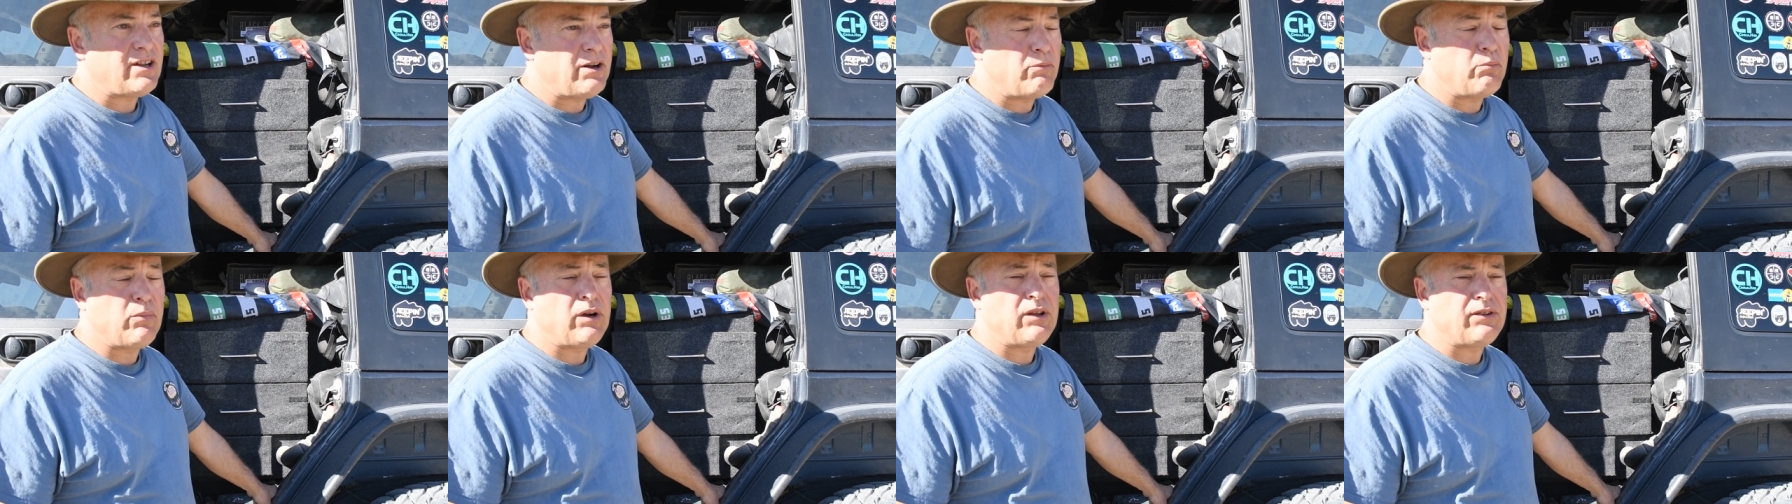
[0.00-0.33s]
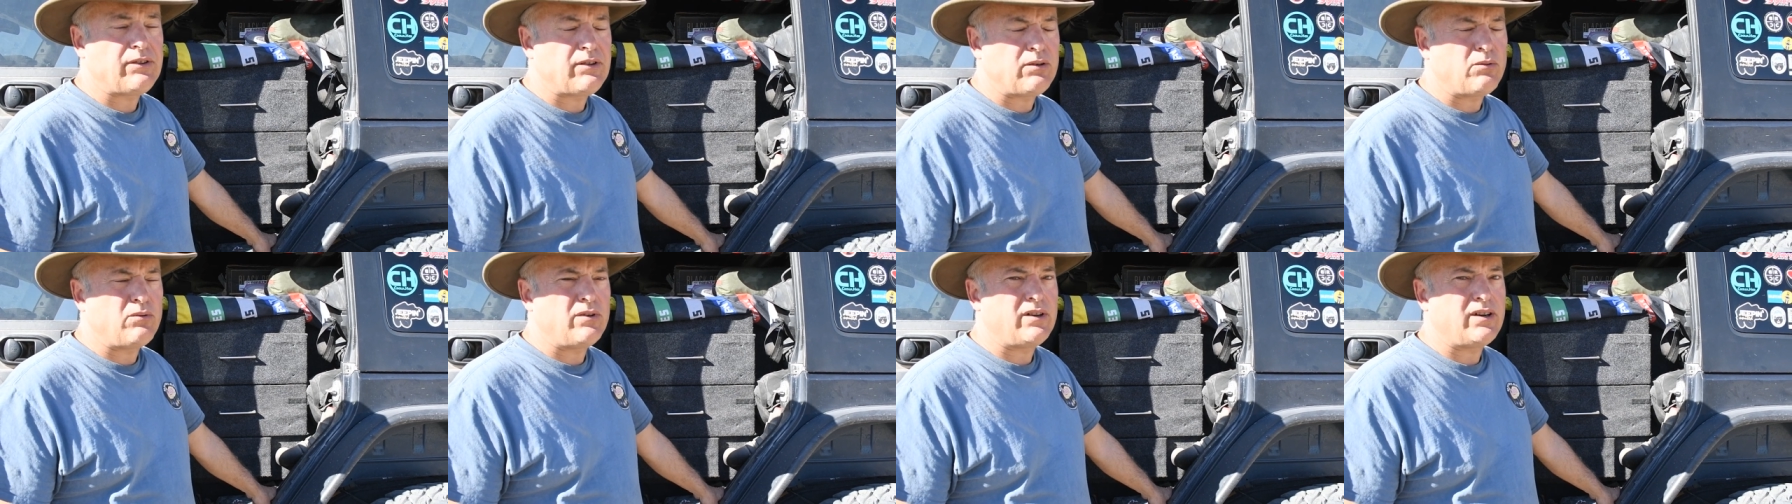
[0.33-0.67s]
a
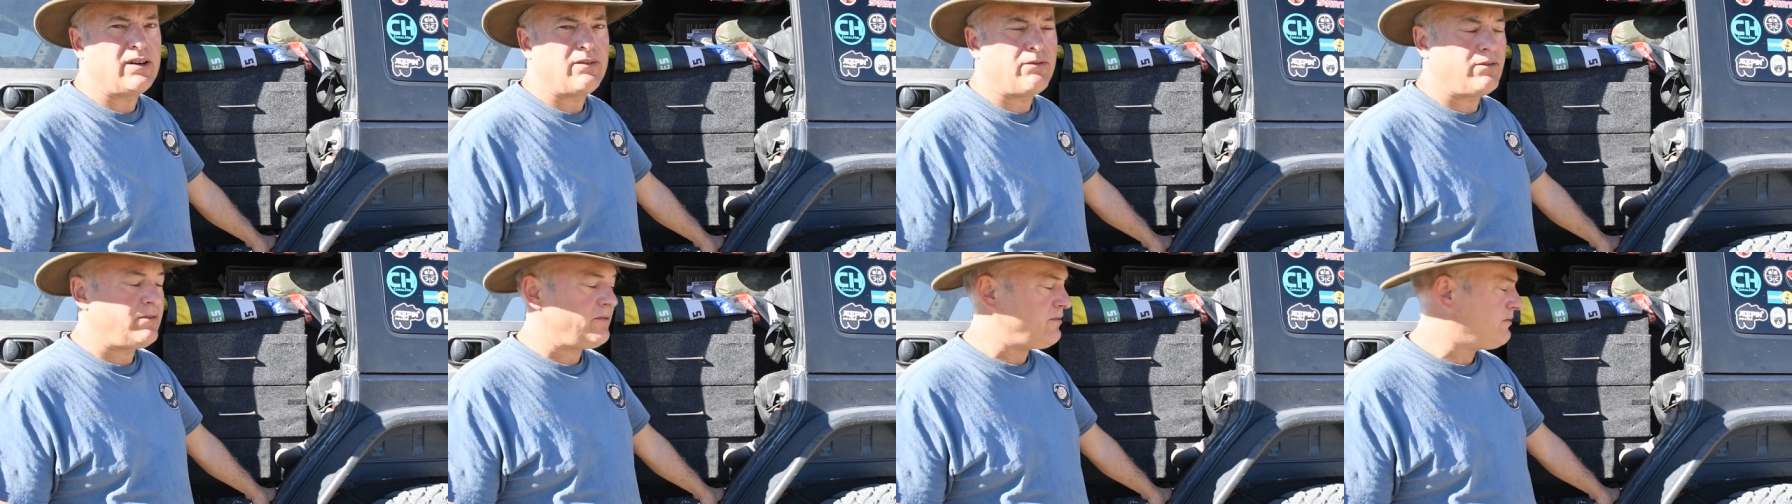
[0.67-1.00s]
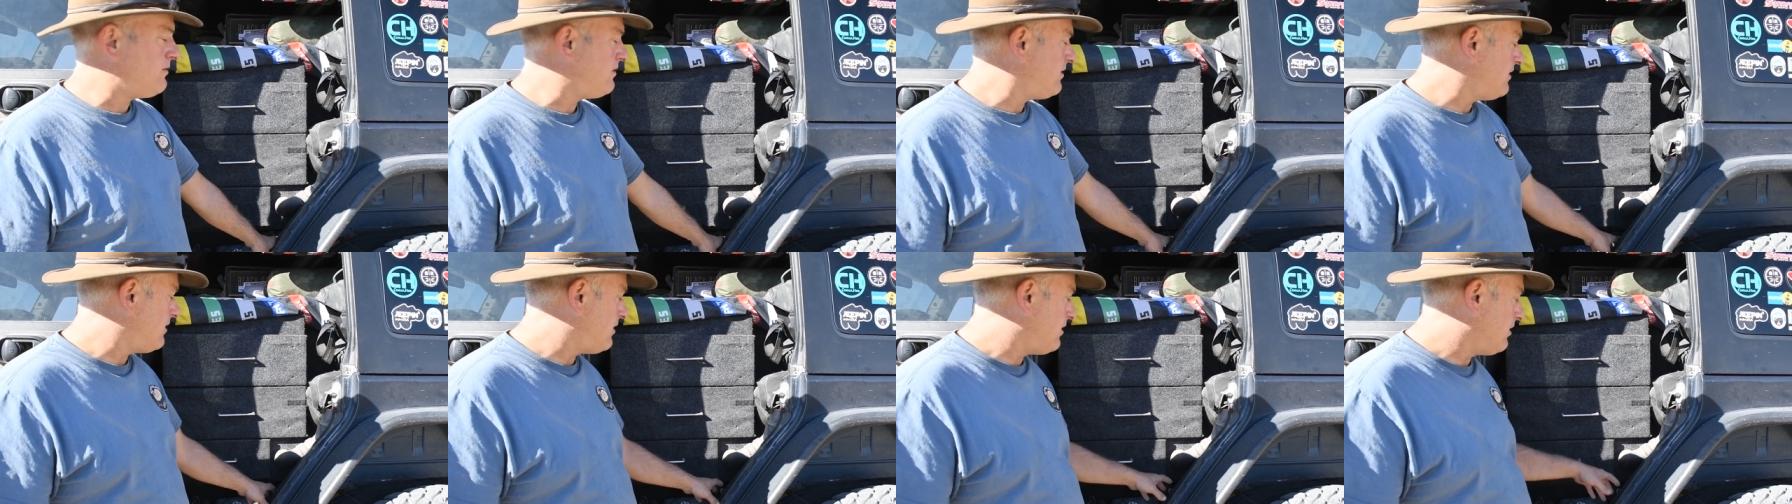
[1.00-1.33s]
month or whatever,
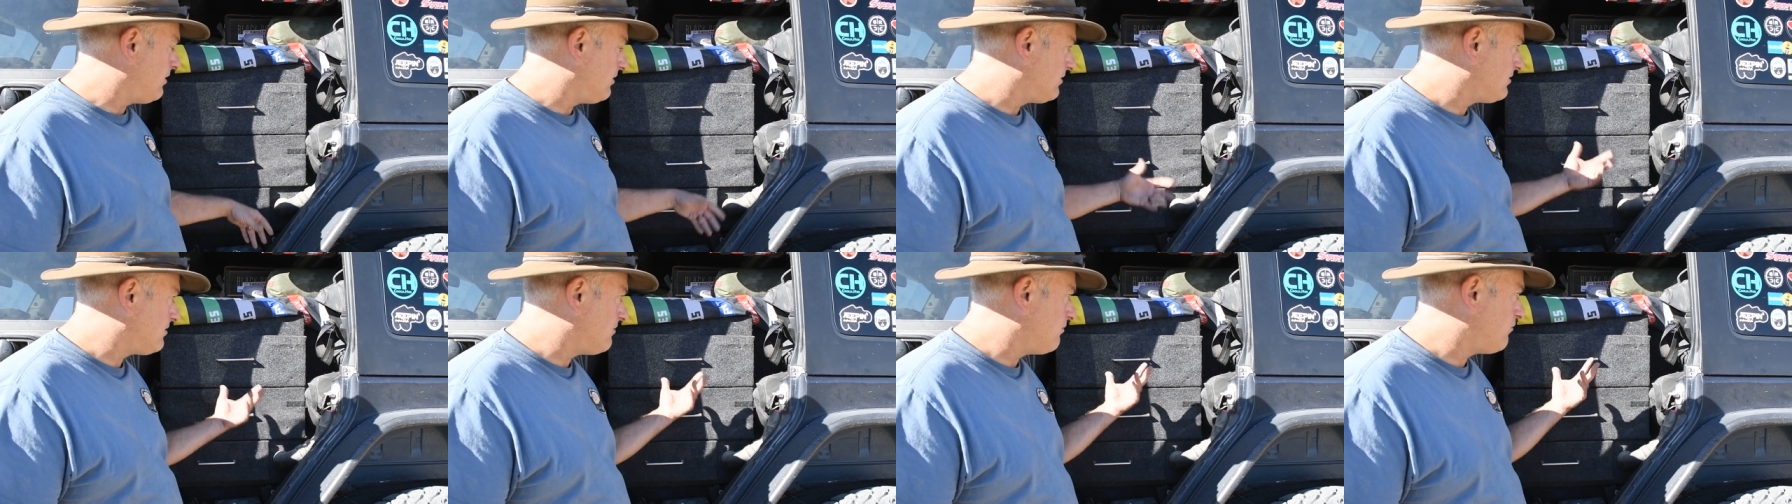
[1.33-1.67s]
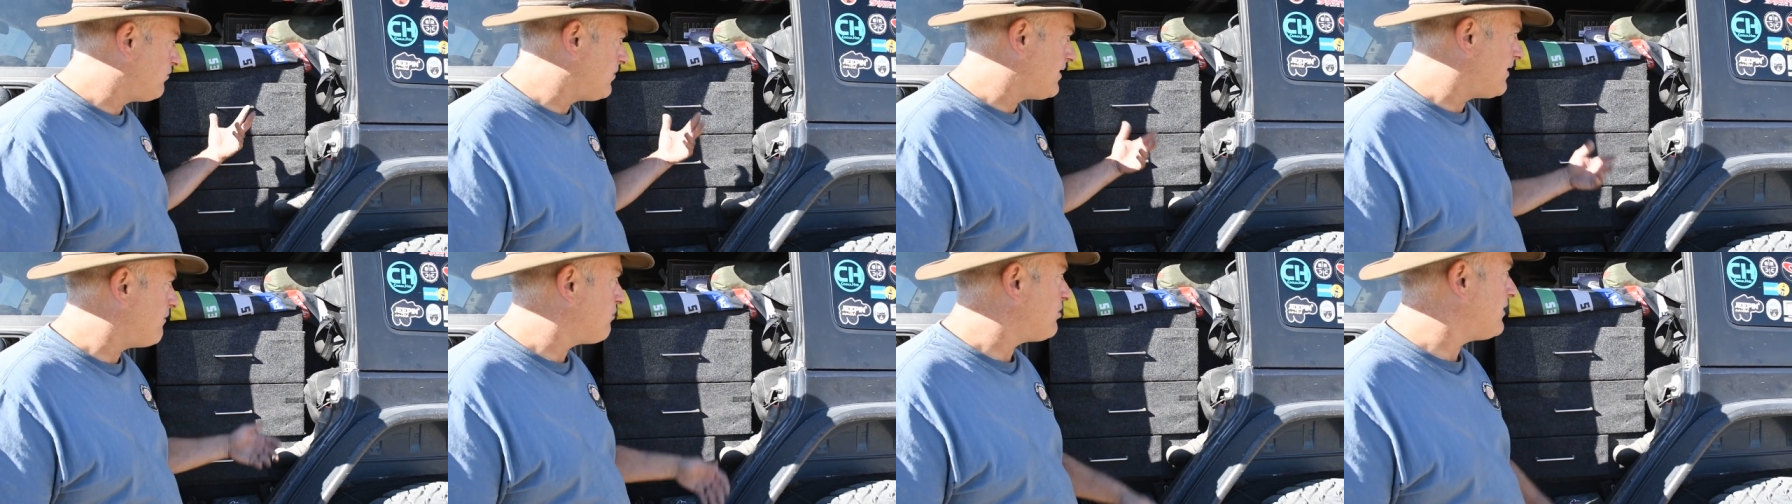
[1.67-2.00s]
you know,
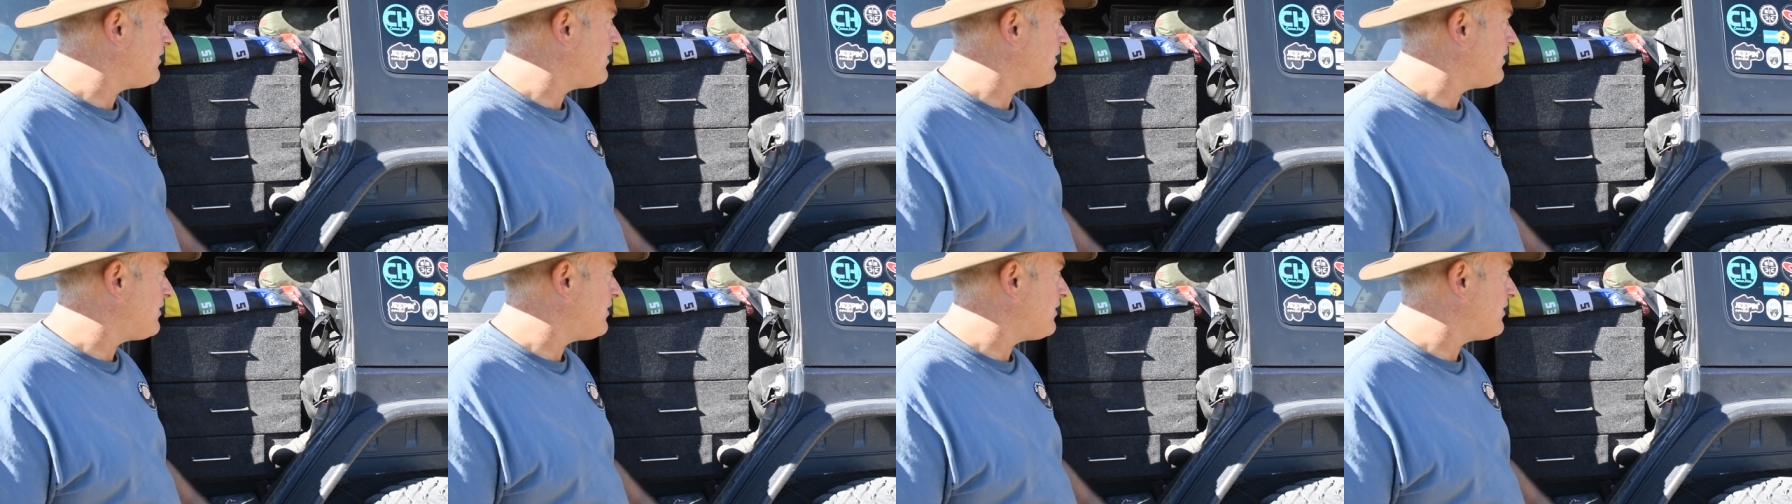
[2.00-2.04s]
we have